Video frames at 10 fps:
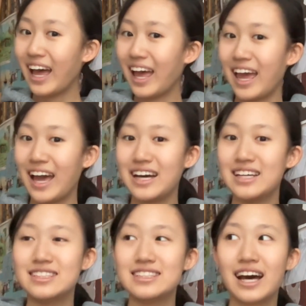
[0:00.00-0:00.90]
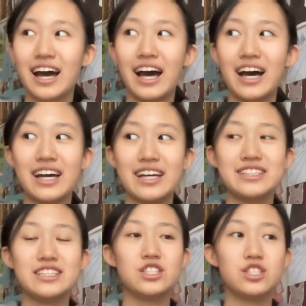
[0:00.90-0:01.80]
and
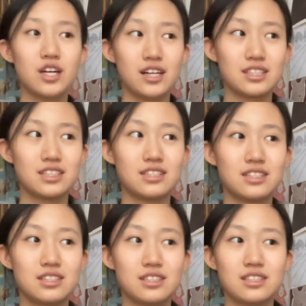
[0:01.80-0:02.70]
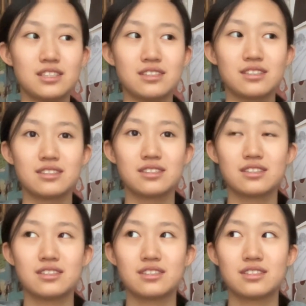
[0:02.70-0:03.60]
I just
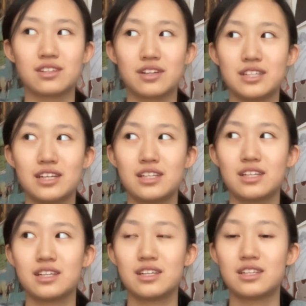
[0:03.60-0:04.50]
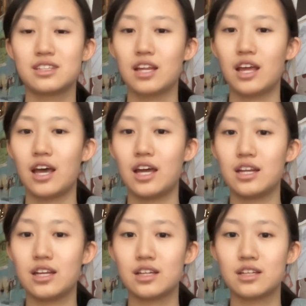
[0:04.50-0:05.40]
started
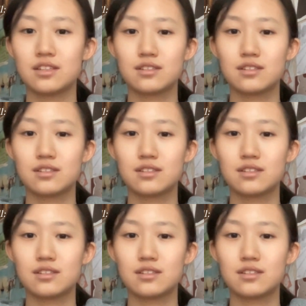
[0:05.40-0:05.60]
editing.